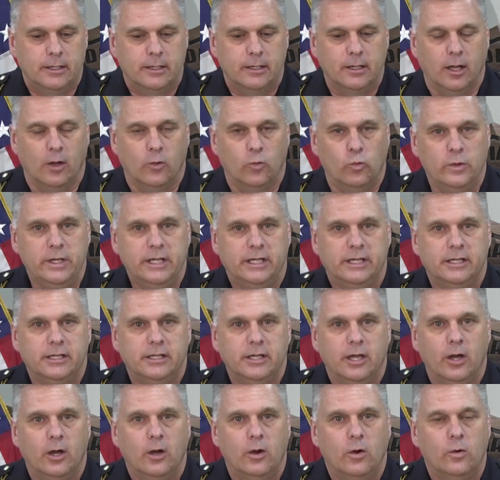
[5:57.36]
A week
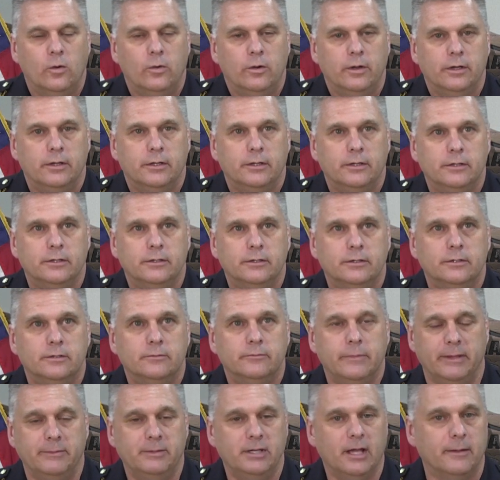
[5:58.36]
ago,
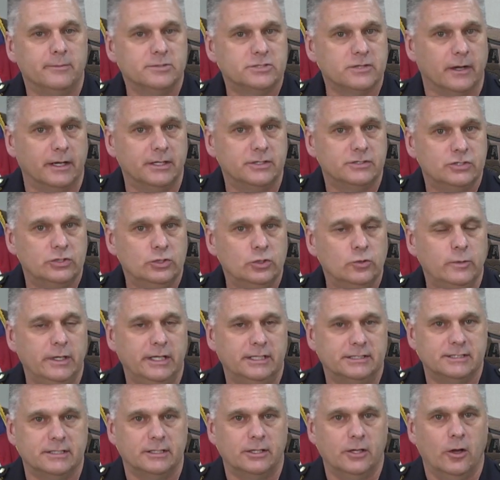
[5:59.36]
2
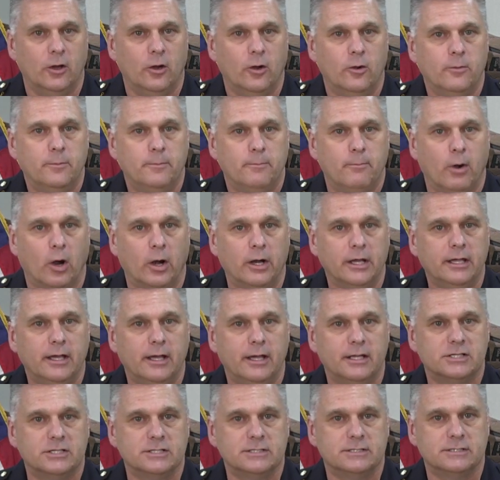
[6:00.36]
weeks ago, Marty
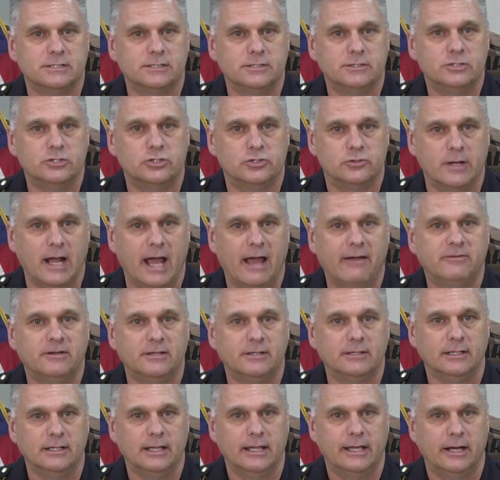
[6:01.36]
Hutchinson
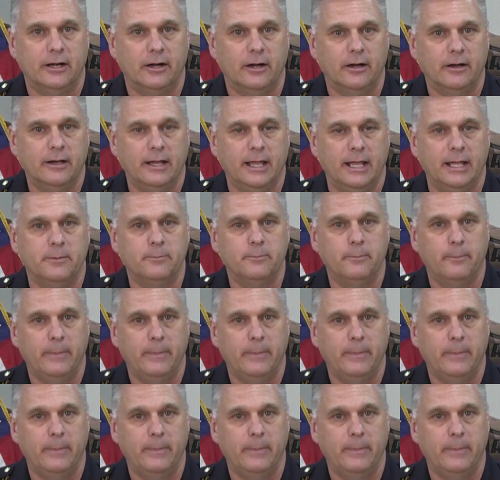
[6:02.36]
drafted a letter and